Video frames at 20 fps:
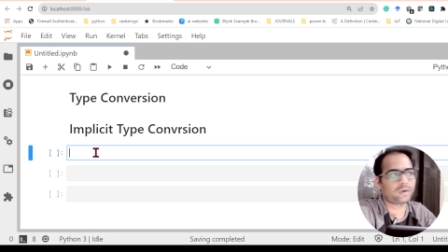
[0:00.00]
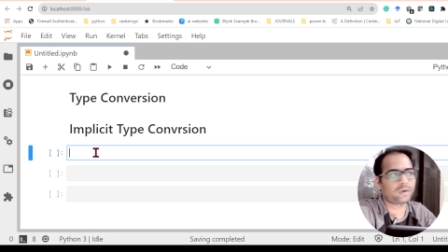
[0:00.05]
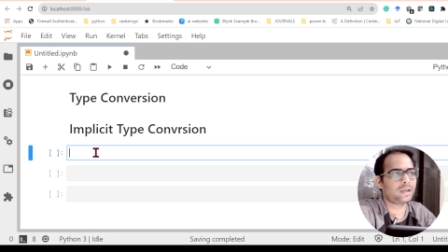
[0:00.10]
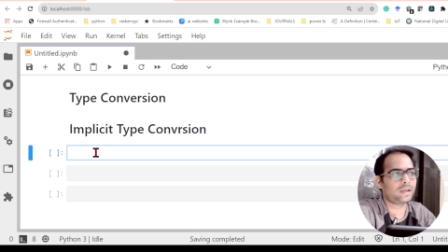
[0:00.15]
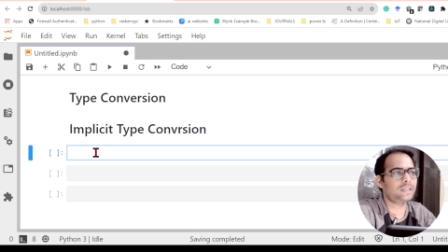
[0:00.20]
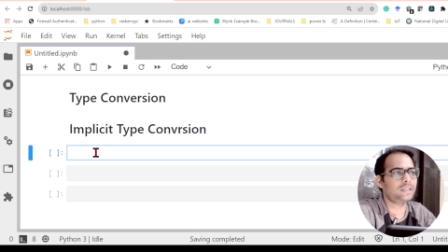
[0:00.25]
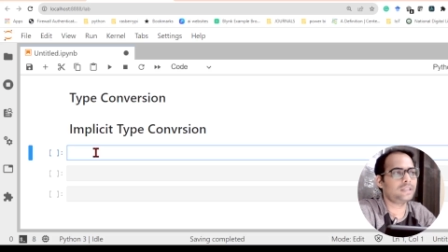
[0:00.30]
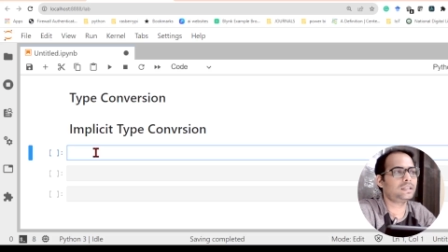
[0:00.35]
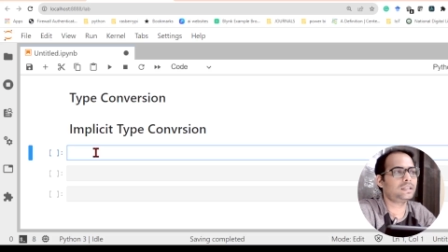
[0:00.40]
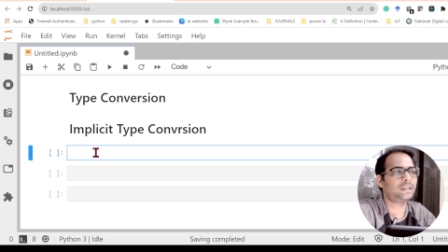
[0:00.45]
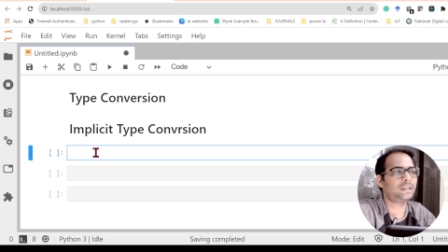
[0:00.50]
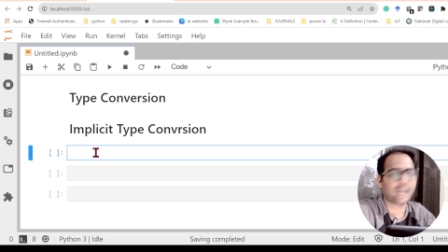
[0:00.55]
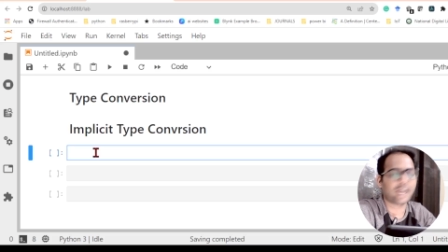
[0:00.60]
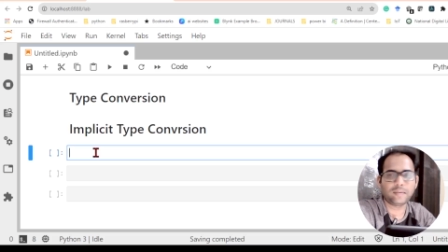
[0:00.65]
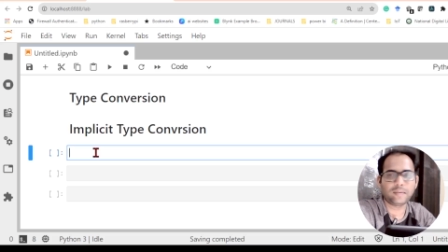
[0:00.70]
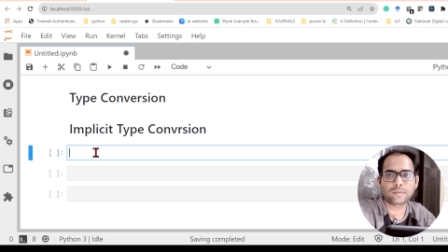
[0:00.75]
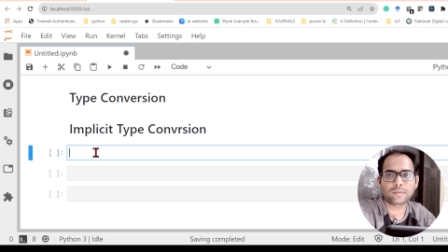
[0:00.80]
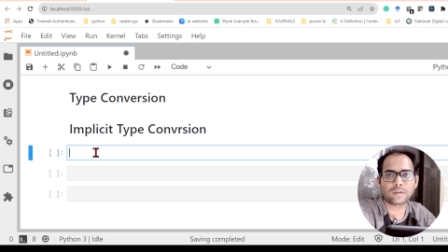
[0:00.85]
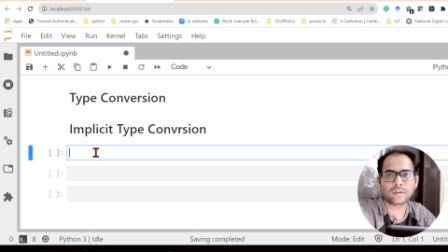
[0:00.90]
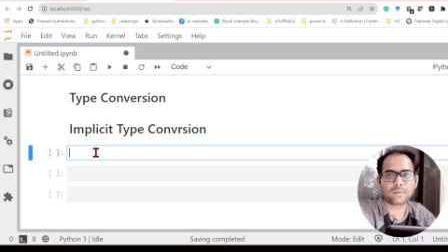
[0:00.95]
what is a
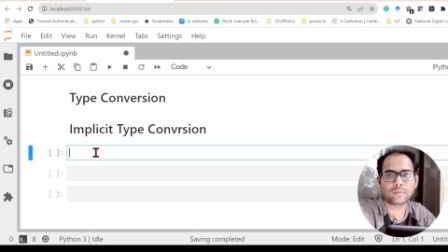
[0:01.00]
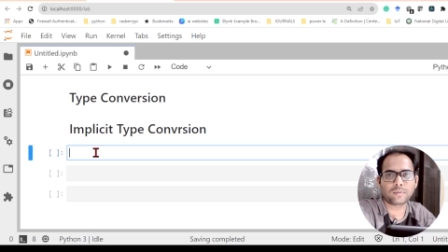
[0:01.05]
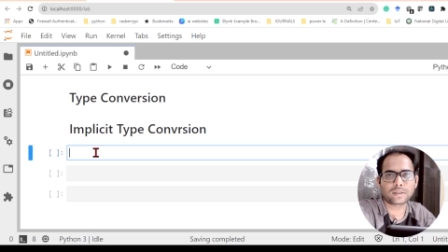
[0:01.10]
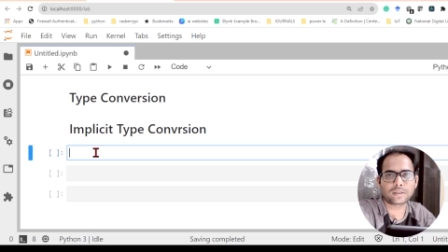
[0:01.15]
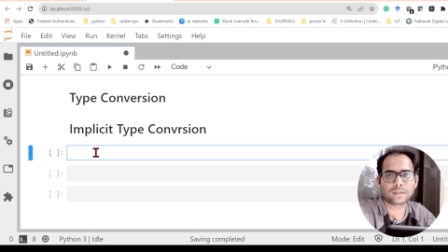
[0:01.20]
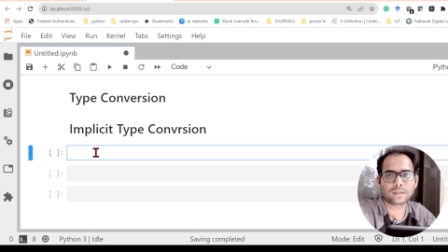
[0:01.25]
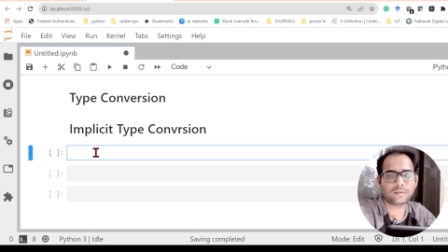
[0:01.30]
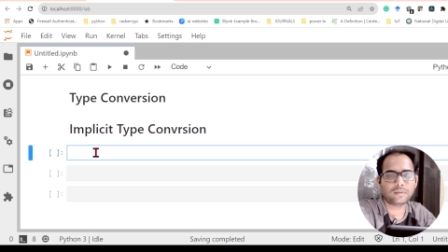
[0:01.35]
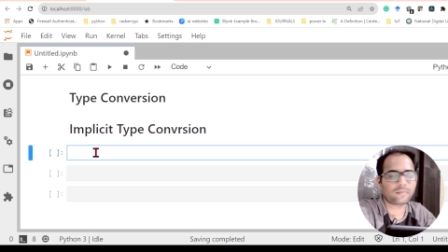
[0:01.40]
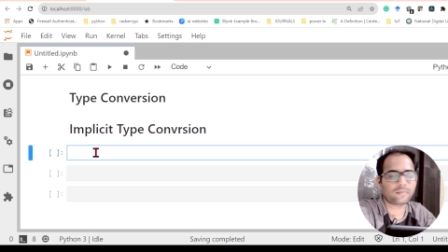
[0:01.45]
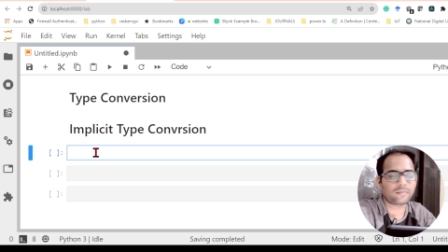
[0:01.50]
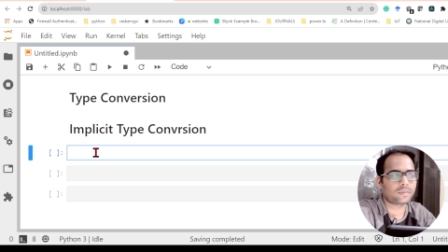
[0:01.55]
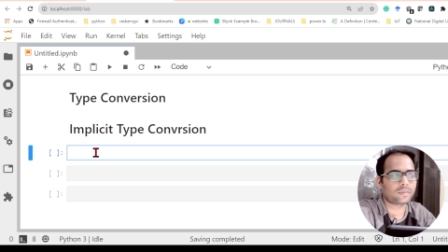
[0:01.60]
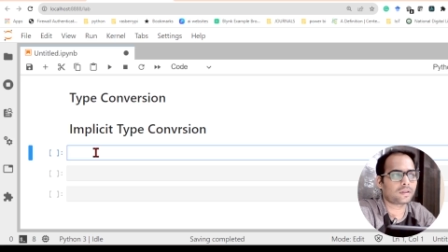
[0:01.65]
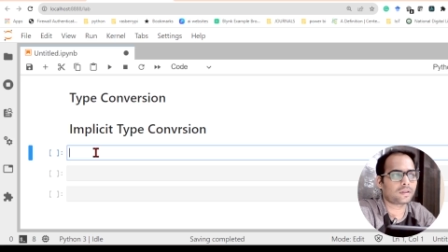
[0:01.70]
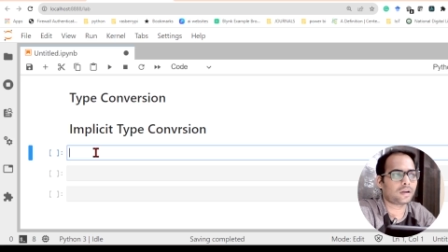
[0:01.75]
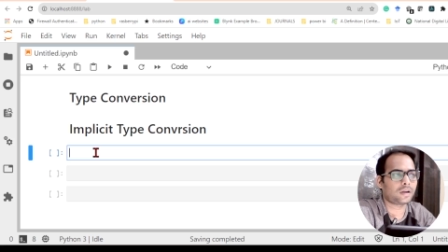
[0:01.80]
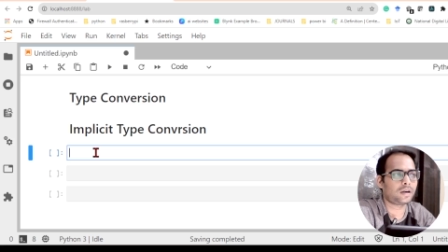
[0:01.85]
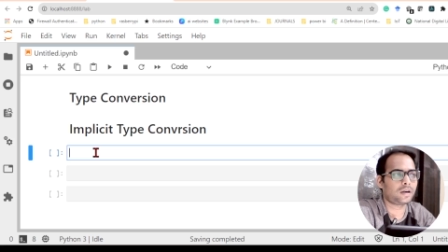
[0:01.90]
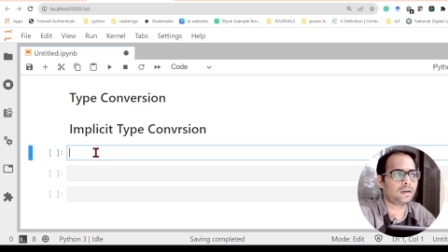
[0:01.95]
type conversion
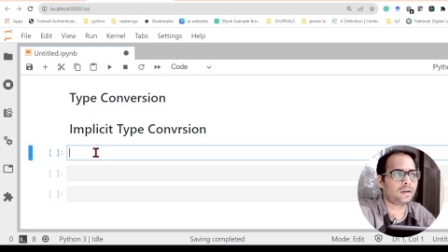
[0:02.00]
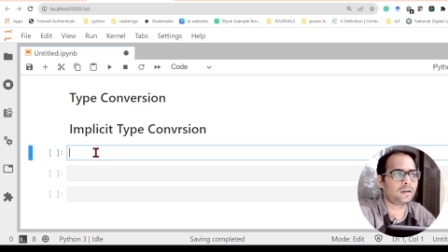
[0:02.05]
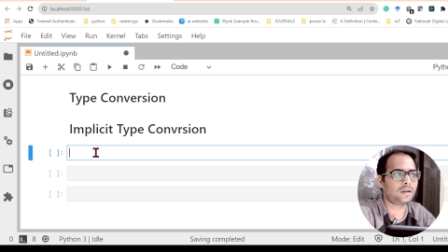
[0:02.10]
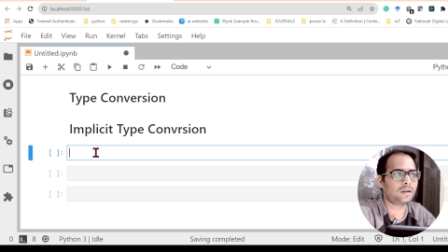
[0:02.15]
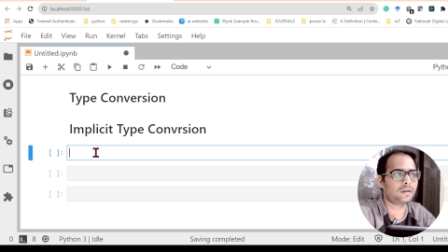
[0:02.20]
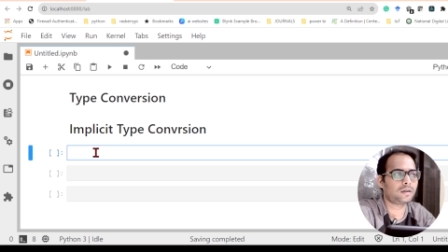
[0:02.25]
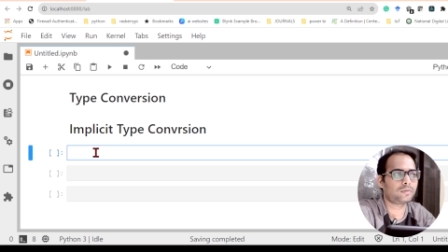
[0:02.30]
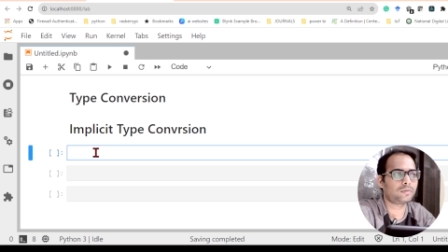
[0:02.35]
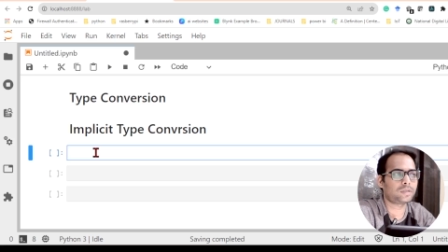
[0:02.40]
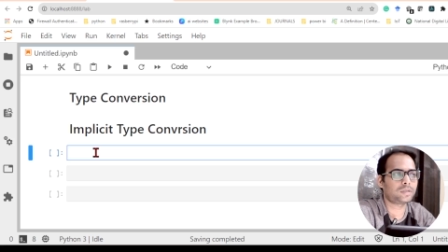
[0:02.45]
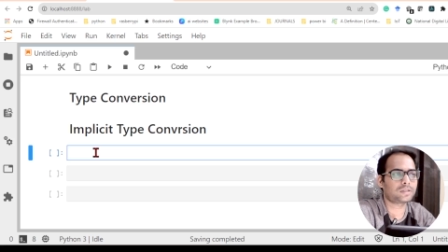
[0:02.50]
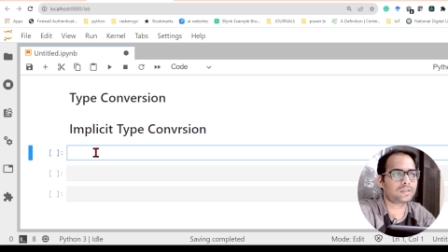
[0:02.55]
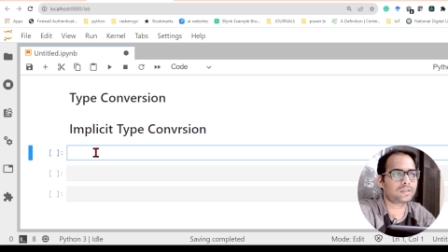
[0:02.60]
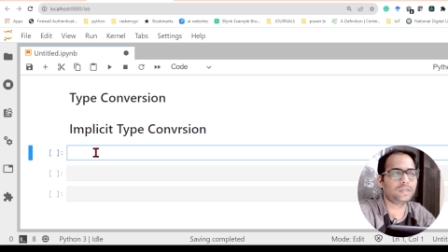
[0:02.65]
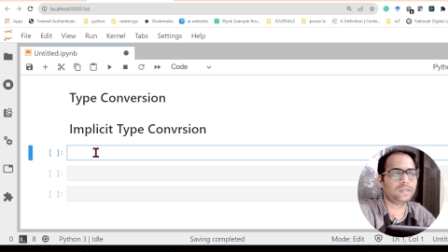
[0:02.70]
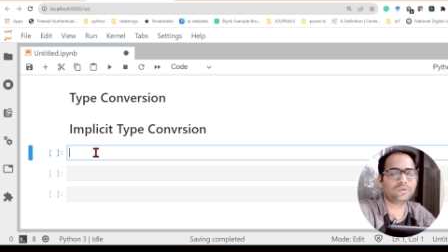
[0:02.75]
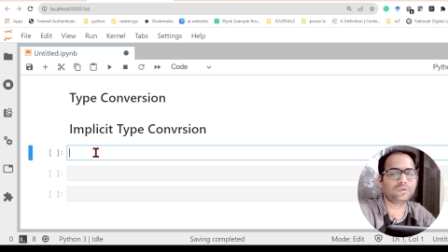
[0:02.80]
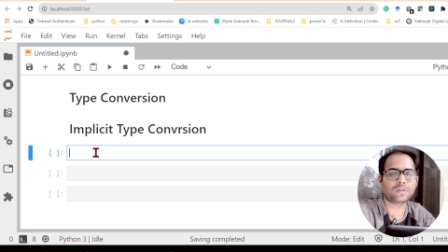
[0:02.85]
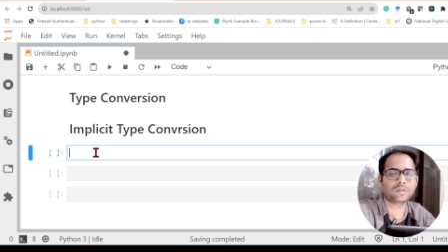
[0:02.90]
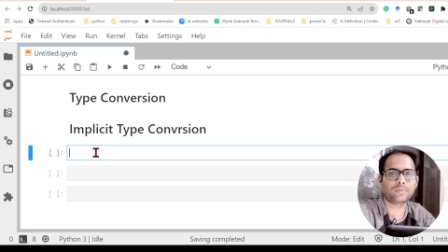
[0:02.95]
and what's the
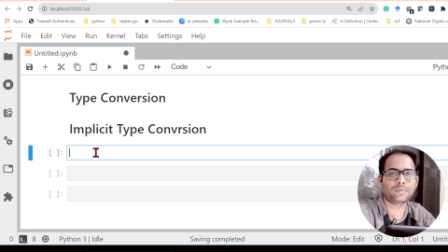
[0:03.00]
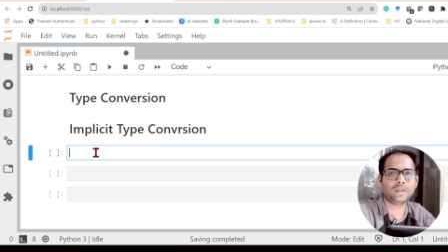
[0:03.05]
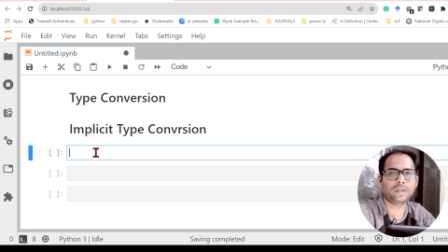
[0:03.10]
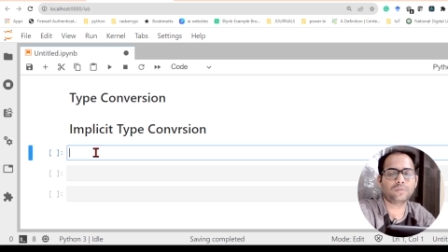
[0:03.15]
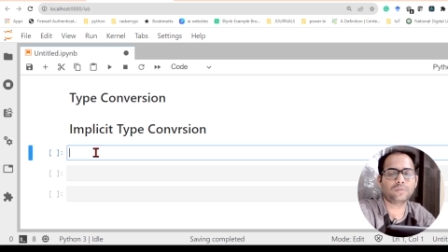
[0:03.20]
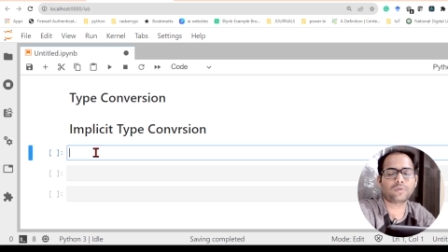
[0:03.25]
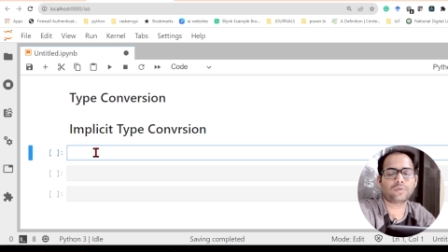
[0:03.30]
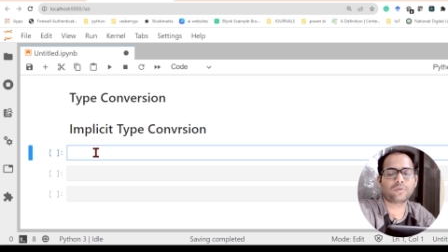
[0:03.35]
use of it,